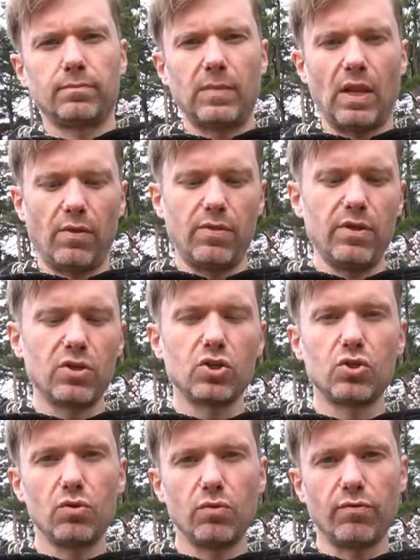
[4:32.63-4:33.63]
Now this
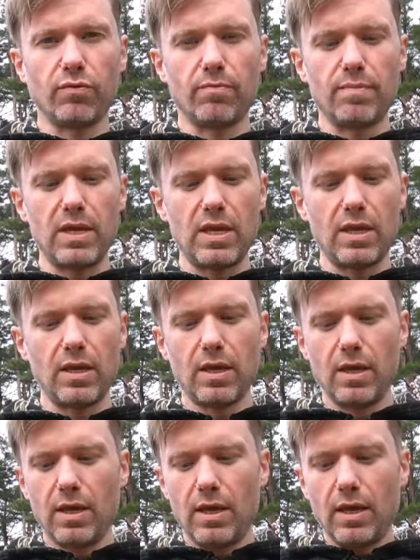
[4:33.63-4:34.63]
shoe for me,
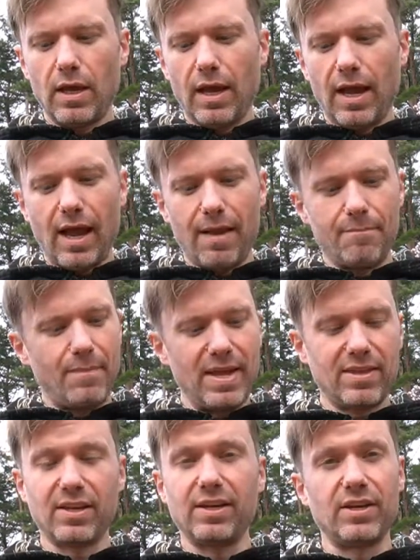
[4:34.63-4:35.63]

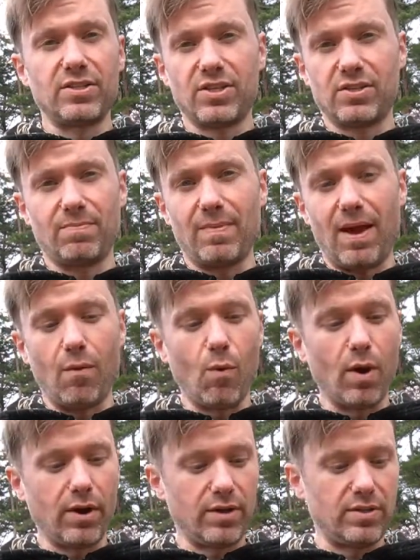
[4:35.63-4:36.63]
basically it's just, I
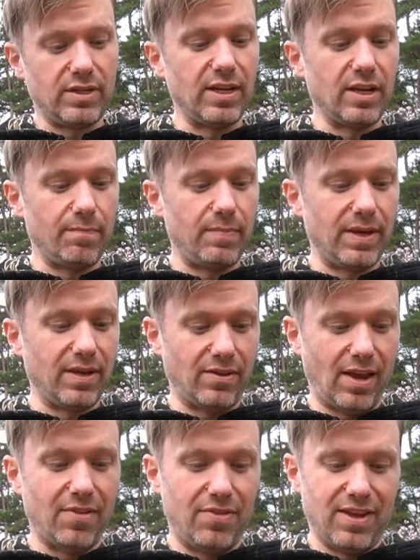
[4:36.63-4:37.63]
wanted to get it because
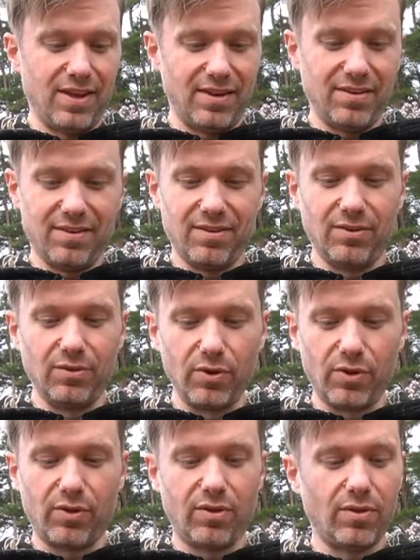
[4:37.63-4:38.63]
I think it
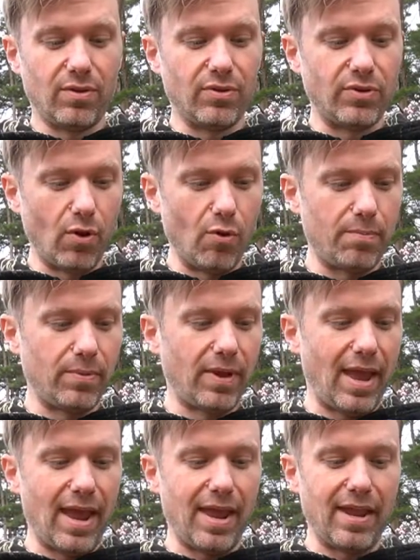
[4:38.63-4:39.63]
looks dope,
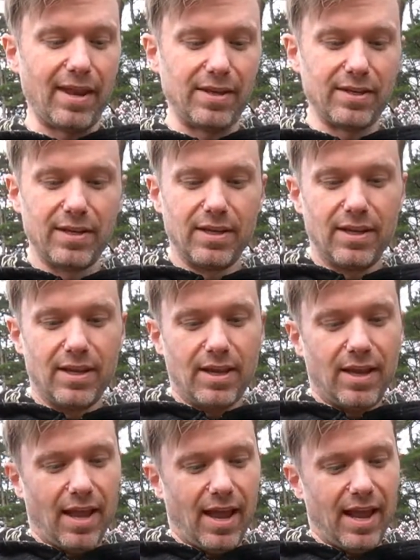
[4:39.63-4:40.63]
and
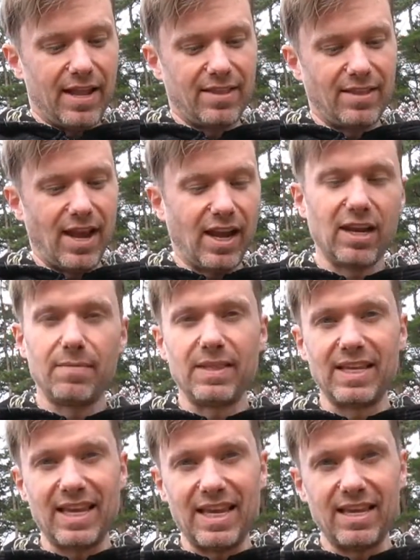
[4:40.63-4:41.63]
it's not going to be
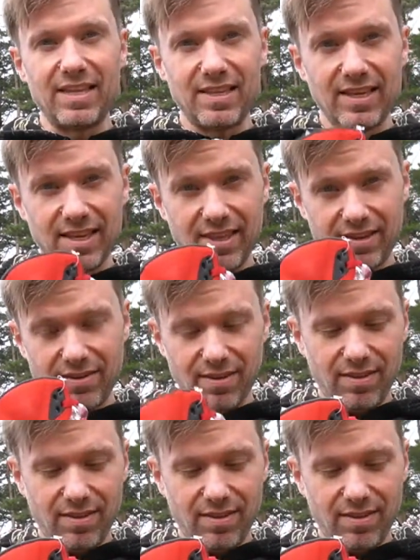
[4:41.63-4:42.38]
the easiest